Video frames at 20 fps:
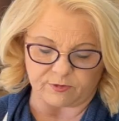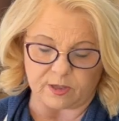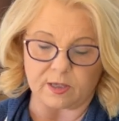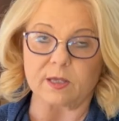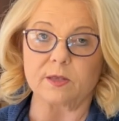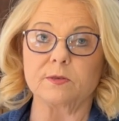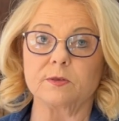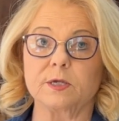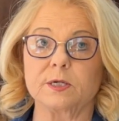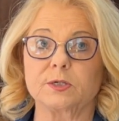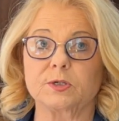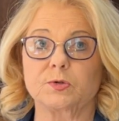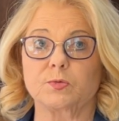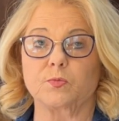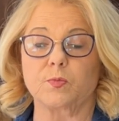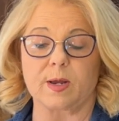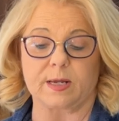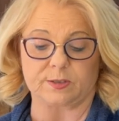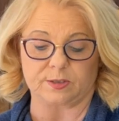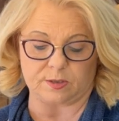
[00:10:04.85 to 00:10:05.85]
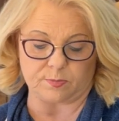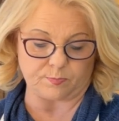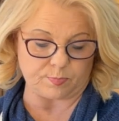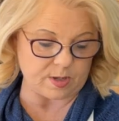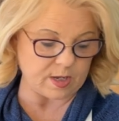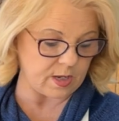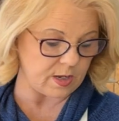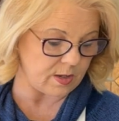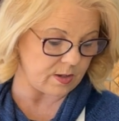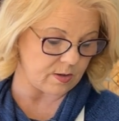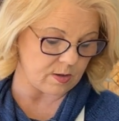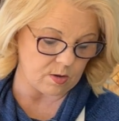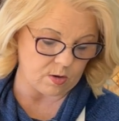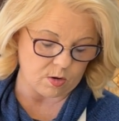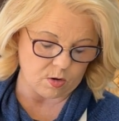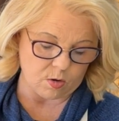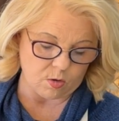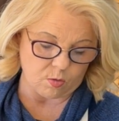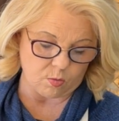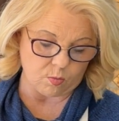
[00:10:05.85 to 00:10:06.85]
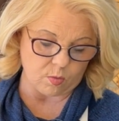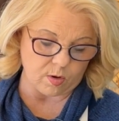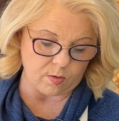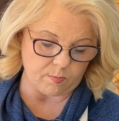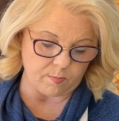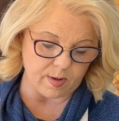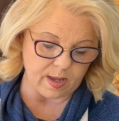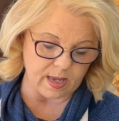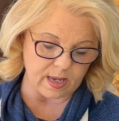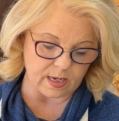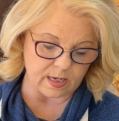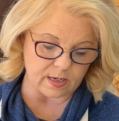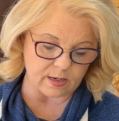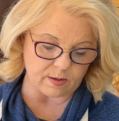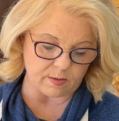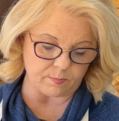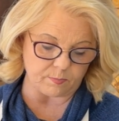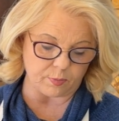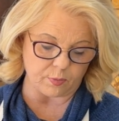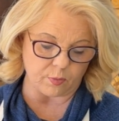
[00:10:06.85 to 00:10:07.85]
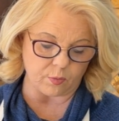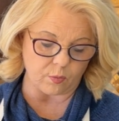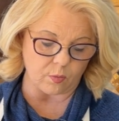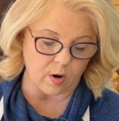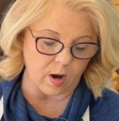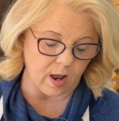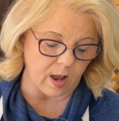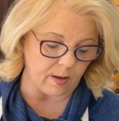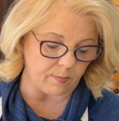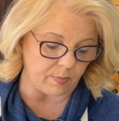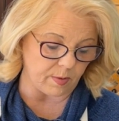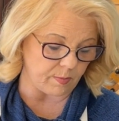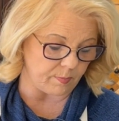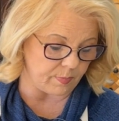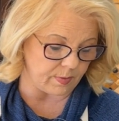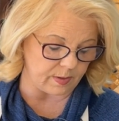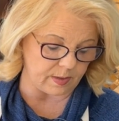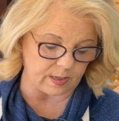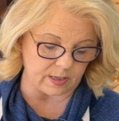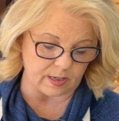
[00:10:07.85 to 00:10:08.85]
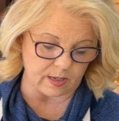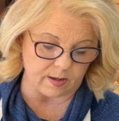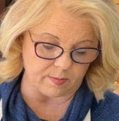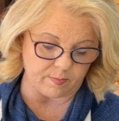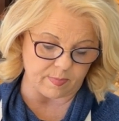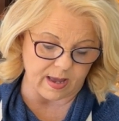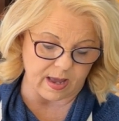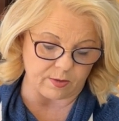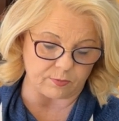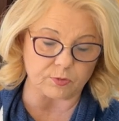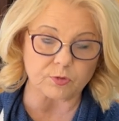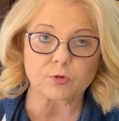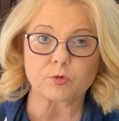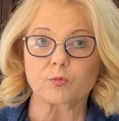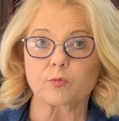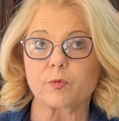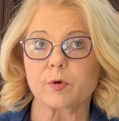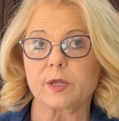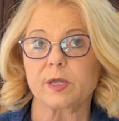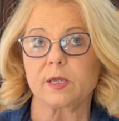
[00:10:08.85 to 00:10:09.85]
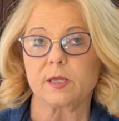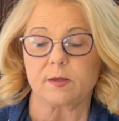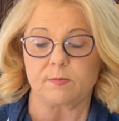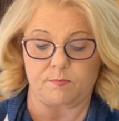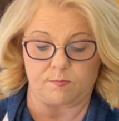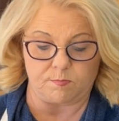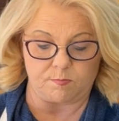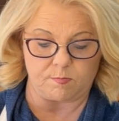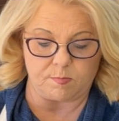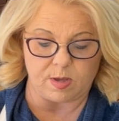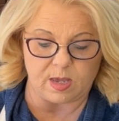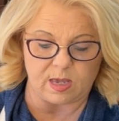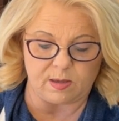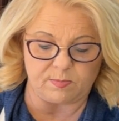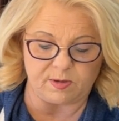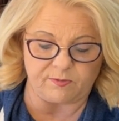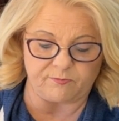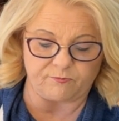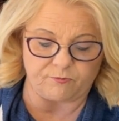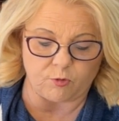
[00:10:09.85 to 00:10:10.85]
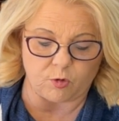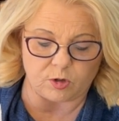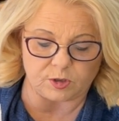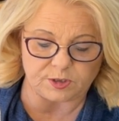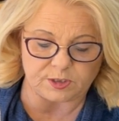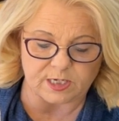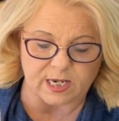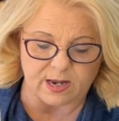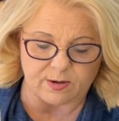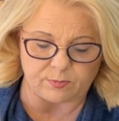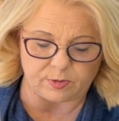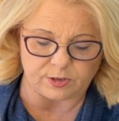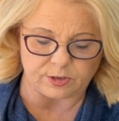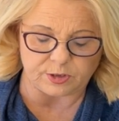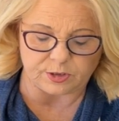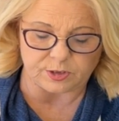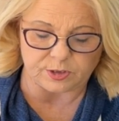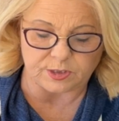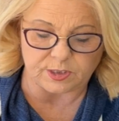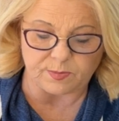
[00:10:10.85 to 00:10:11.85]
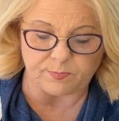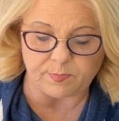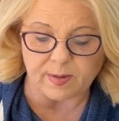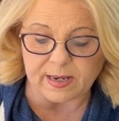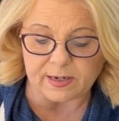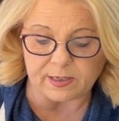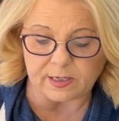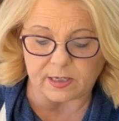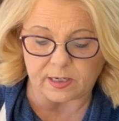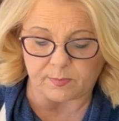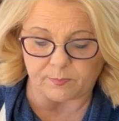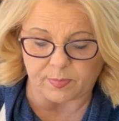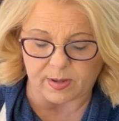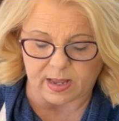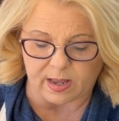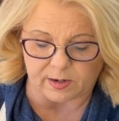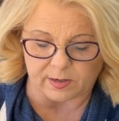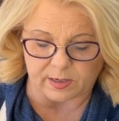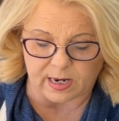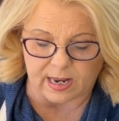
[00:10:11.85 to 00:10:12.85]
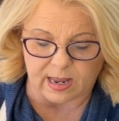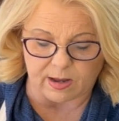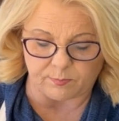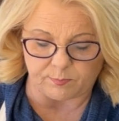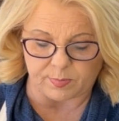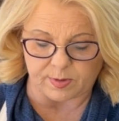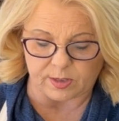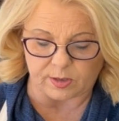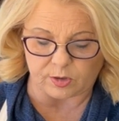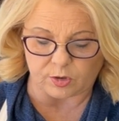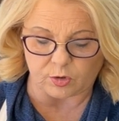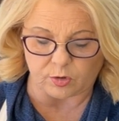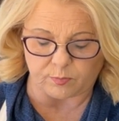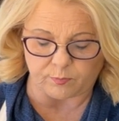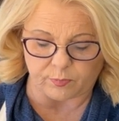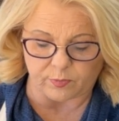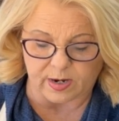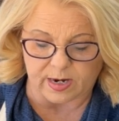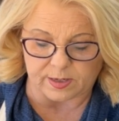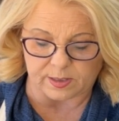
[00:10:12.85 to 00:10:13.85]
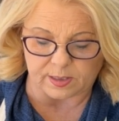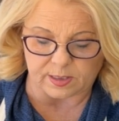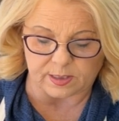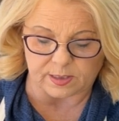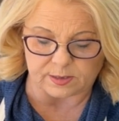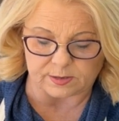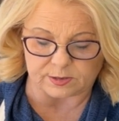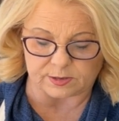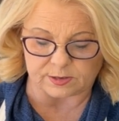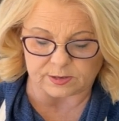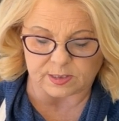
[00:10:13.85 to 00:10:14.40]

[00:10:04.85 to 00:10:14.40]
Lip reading: in this recipe will make probably about 3, maybe 4 sandwiches, depending upon how big your bread is.